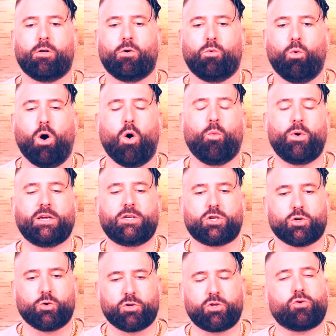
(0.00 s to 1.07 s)
what we
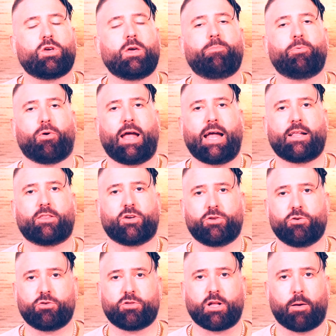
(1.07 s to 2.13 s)
do is you keep your hands on
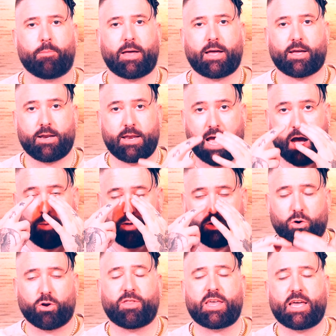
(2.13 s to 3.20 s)
your stomach, and now we
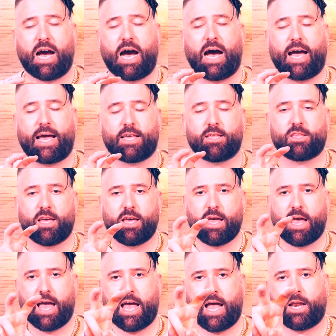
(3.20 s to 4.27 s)
go to the eyes,
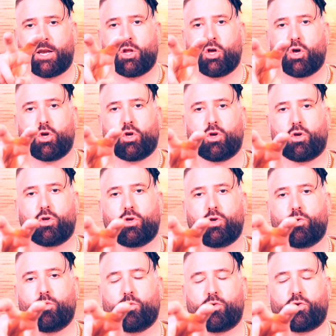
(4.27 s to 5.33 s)
and
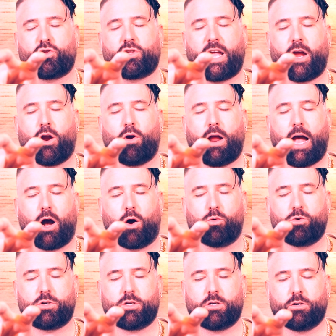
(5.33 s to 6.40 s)
you stare
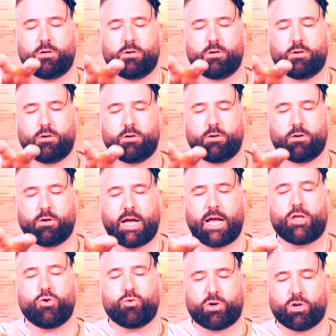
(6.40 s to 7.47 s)
out,
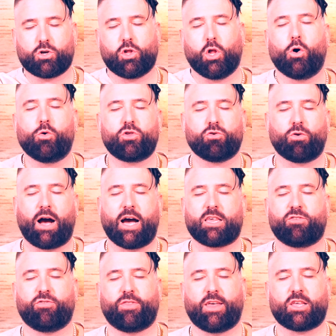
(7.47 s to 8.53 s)
and you can close your
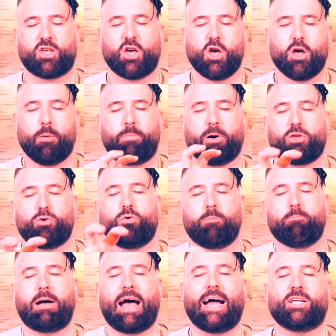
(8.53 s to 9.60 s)
eyes for this, but you
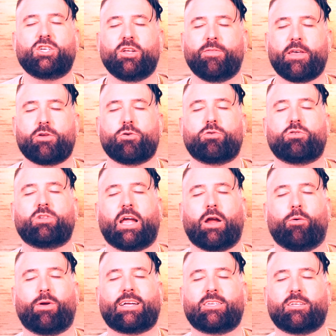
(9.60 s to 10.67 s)
imagine that you're
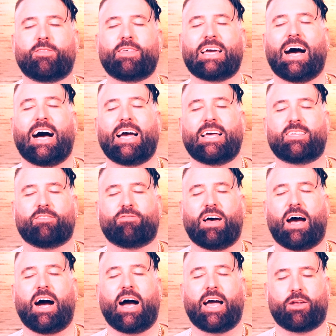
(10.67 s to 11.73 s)
staring into the eyes of the
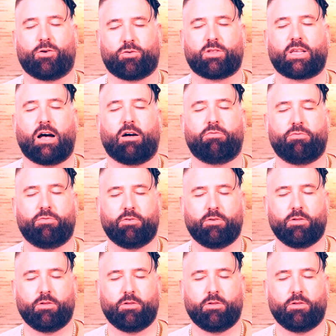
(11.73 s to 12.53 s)
higher self.